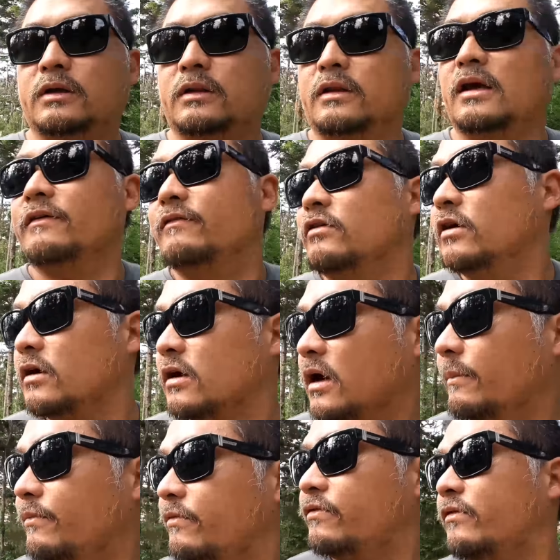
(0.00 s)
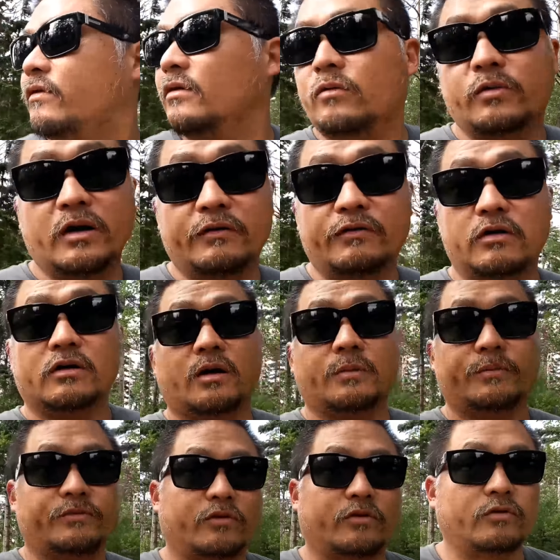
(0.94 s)
and they have hookups. We have
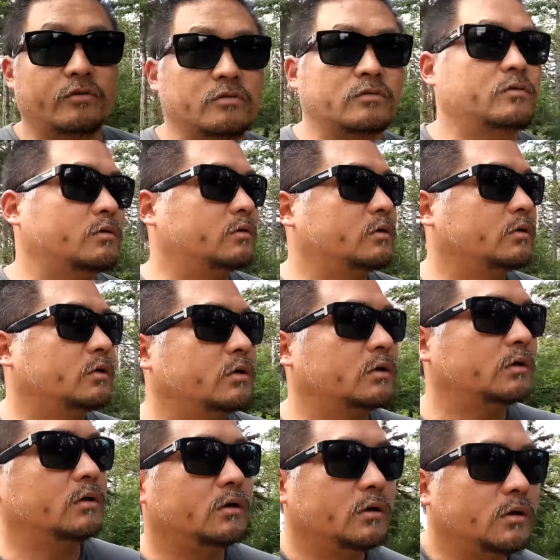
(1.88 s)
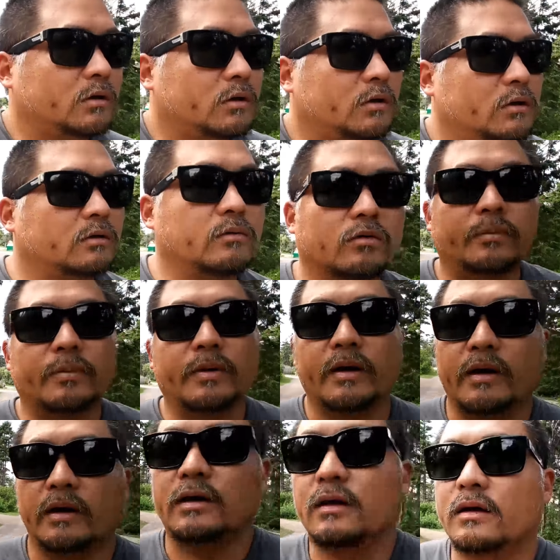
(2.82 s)
hookups too we're
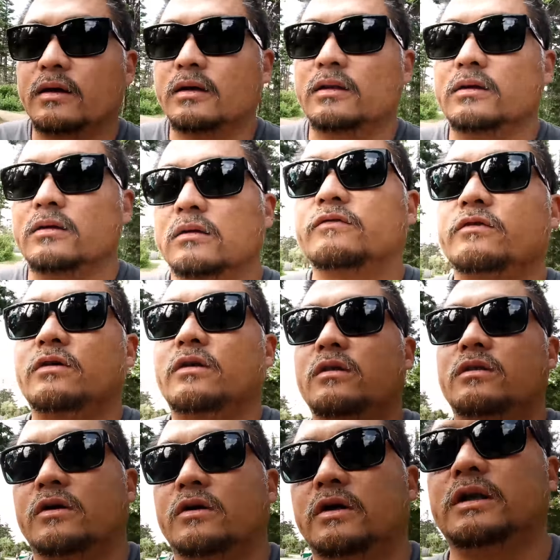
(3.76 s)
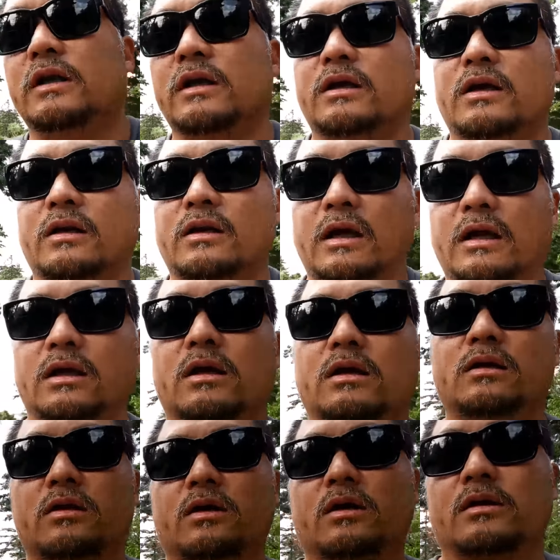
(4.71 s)
paying a little over 30
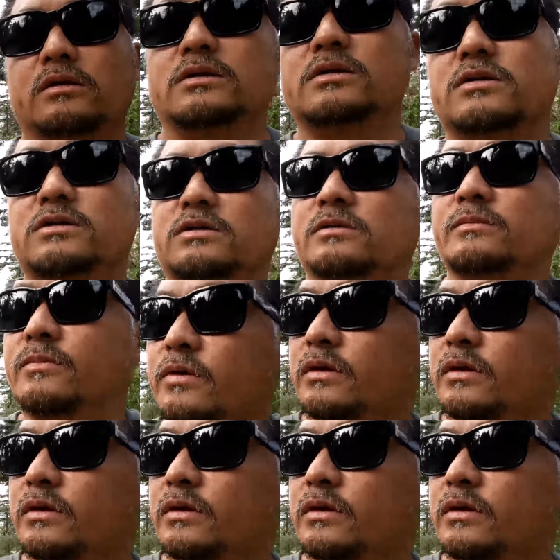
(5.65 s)
Canadian dollars